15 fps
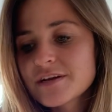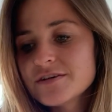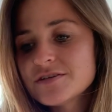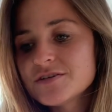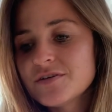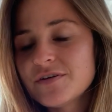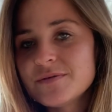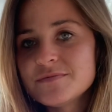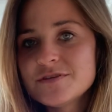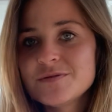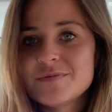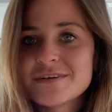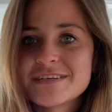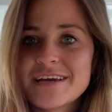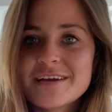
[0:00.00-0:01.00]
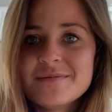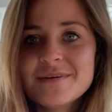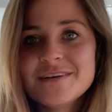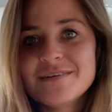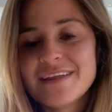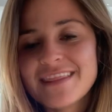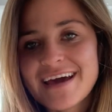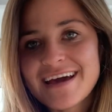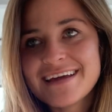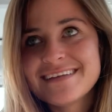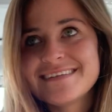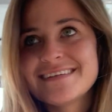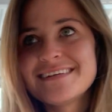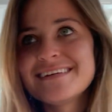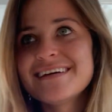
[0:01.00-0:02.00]
So I'm super excited to be doing that.
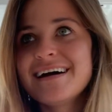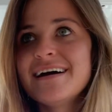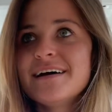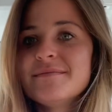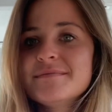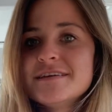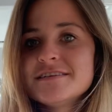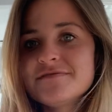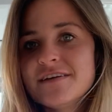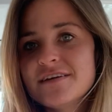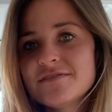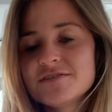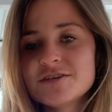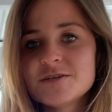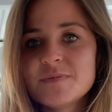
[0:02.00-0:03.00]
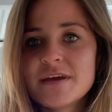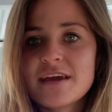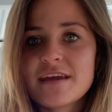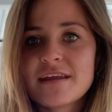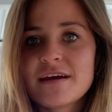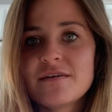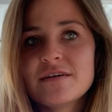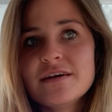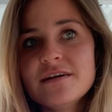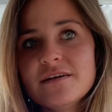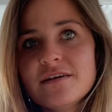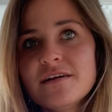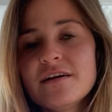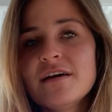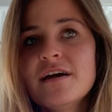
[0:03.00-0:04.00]
This van will just be hanging out
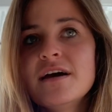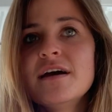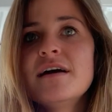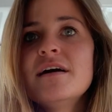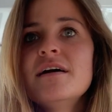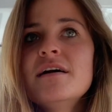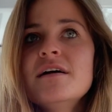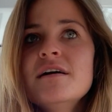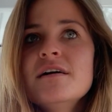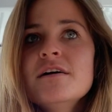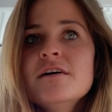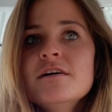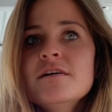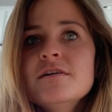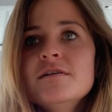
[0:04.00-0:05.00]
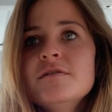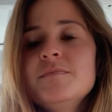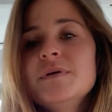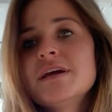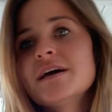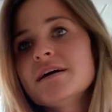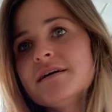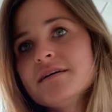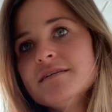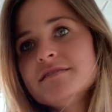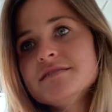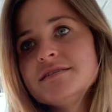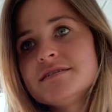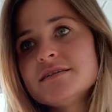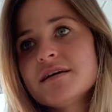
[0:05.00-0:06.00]
here
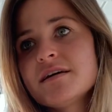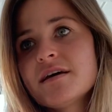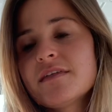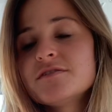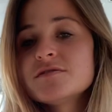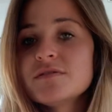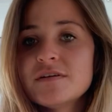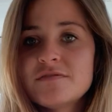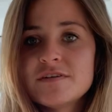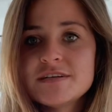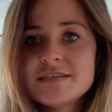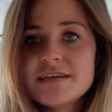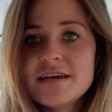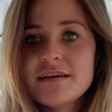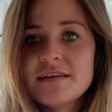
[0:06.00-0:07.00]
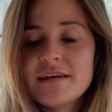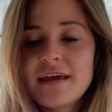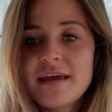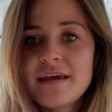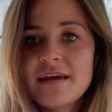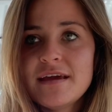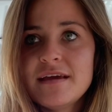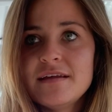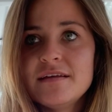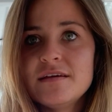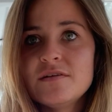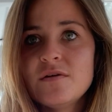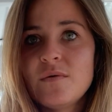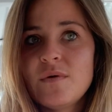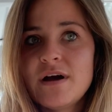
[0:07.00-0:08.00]
because there's only a front seat, and in
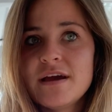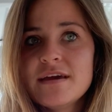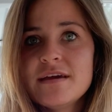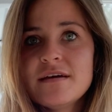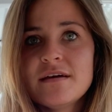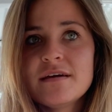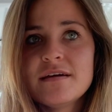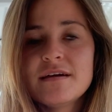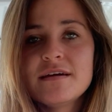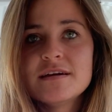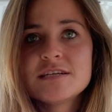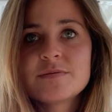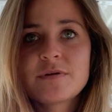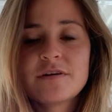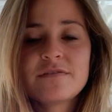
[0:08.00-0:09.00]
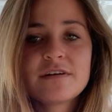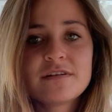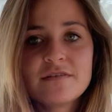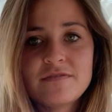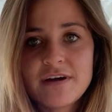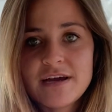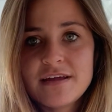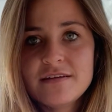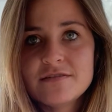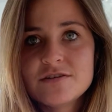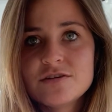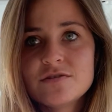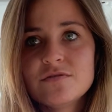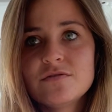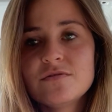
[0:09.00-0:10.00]
Hawaii, it's perfectly fine
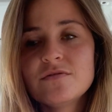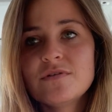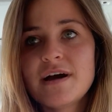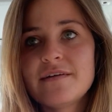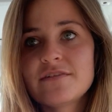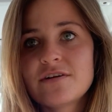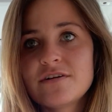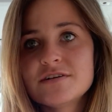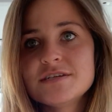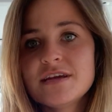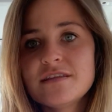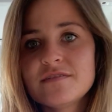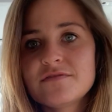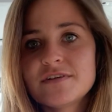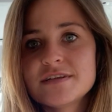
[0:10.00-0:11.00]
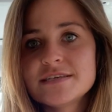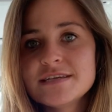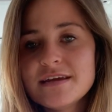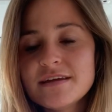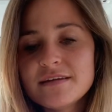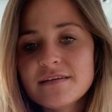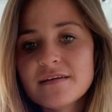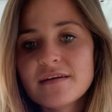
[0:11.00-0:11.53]
to have a car seat in the front seat.